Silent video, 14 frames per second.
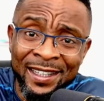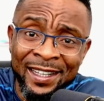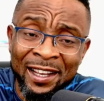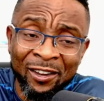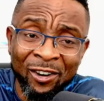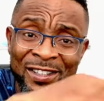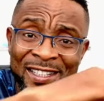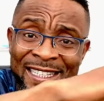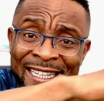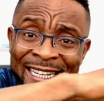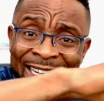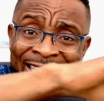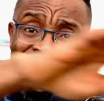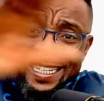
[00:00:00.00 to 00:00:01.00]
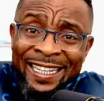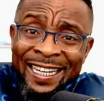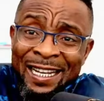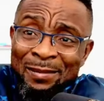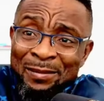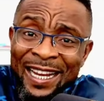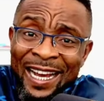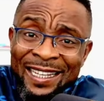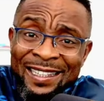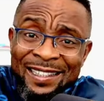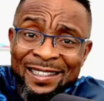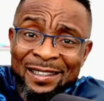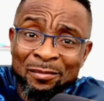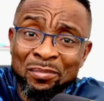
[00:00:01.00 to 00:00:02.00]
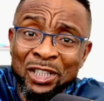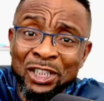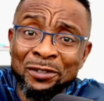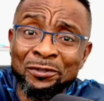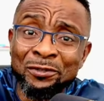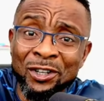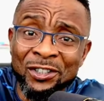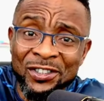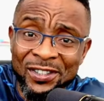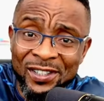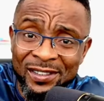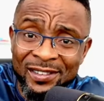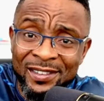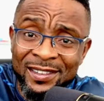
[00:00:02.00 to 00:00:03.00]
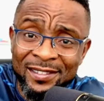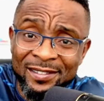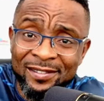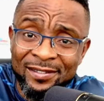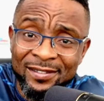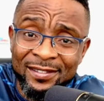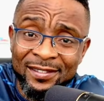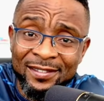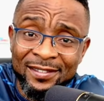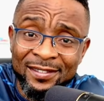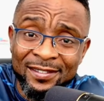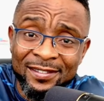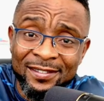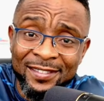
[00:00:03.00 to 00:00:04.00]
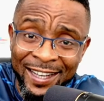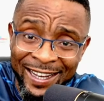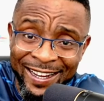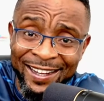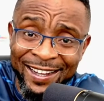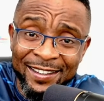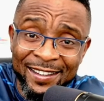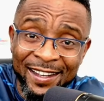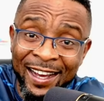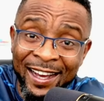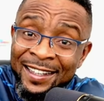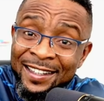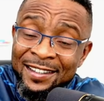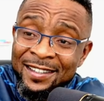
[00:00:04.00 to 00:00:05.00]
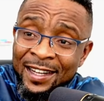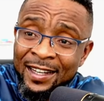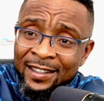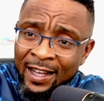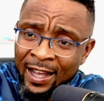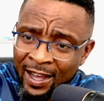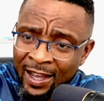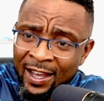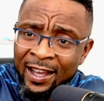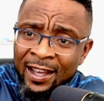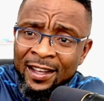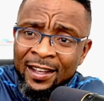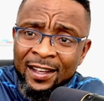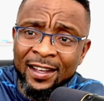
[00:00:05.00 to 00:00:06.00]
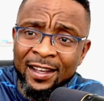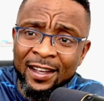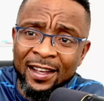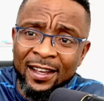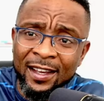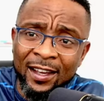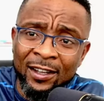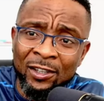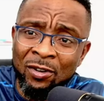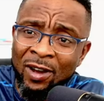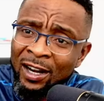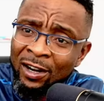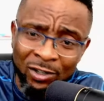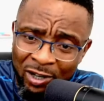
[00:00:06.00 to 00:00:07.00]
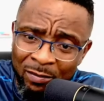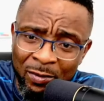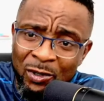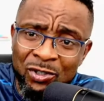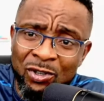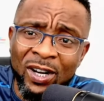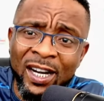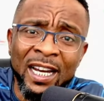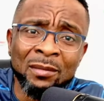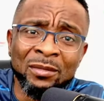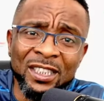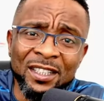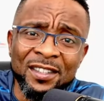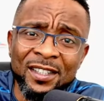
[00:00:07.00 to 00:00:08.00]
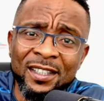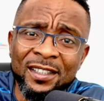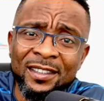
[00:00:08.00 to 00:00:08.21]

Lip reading: until they claimed that beachfront. And they said, you are not supposed to claim the sea.